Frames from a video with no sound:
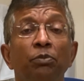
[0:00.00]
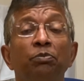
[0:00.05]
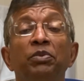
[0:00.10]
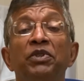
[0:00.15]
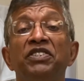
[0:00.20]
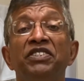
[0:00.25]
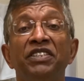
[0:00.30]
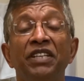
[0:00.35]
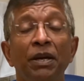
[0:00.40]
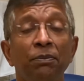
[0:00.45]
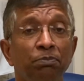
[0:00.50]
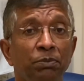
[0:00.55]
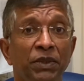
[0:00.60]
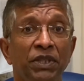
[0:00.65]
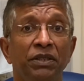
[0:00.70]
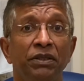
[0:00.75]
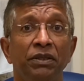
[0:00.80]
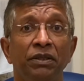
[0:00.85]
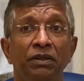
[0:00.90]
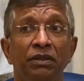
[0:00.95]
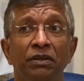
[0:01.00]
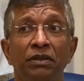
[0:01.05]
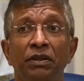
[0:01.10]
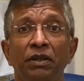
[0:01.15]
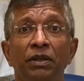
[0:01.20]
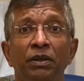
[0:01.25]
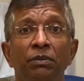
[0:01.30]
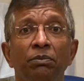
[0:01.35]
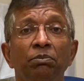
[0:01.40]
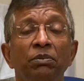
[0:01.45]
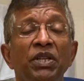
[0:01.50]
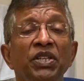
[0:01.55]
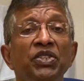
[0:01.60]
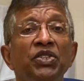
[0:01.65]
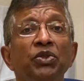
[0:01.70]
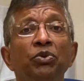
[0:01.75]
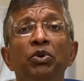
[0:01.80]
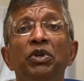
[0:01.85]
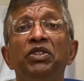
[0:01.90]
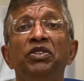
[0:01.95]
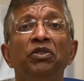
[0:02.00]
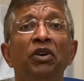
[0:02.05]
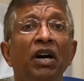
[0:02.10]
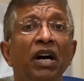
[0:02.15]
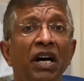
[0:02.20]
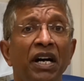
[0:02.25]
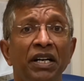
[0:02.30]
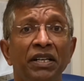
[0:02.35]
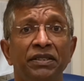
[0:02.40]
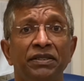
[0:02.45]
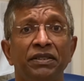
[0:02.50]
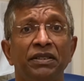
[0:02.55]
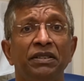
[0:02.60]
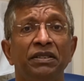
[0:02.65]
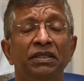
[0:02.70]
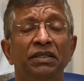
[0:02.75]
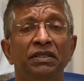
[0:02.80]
preceptor, be sure to ask